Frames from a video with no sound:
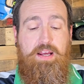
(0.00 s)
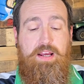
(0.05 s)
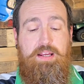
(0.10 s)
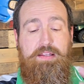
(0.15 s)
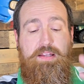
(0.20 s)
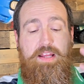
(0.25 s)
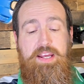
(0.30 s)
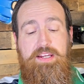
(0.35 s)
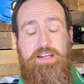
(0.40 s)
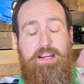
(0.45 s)

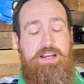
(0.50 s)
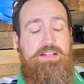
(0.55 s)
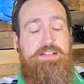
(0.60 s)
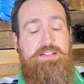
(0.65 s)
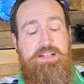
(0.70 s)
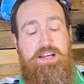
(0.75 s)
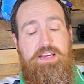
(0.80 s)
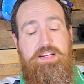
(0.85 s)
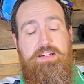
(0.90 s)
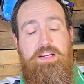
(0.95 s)
And like I
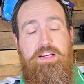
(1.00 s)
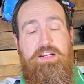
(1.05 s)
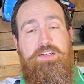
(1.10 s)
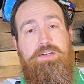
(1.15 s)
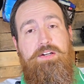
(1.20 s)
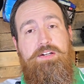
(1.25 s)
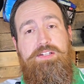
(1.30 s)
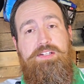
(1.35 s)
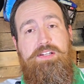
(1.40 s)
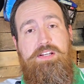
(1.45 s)
said,
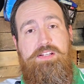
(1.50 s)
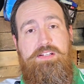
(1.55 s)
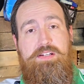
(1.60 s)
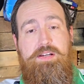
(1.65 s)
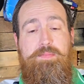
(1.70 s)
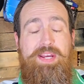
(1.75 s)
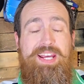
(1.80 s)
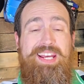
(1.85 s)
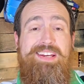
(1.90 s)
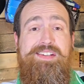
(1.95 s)
your
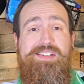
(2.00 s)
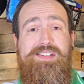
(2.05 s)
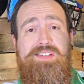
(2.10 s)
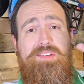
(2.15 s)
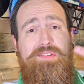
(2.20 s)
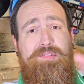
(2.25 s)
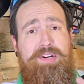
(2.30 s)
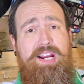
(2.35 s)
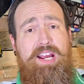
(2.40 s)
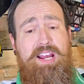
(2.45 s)
system is
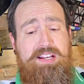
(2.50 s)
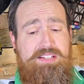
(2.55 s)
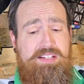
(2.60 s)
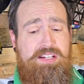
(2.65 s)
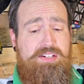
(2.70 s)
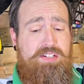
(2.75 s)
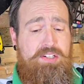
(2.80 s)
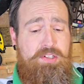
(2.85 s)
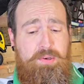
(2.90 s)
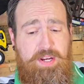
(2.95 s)
3S
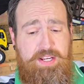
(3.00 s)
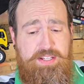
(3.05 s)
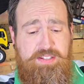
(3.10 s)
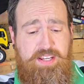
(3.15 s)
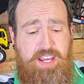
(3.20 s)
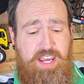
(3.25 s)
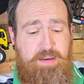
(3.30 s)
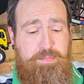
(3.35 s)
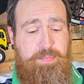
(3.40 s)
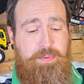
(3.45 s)
and 2S
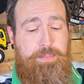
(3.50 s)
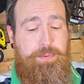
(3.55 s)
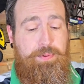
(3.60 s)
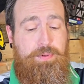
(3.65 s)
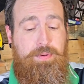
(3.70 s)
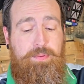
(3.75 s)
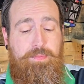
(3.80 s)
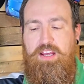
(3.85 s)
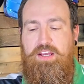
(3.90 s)
capable.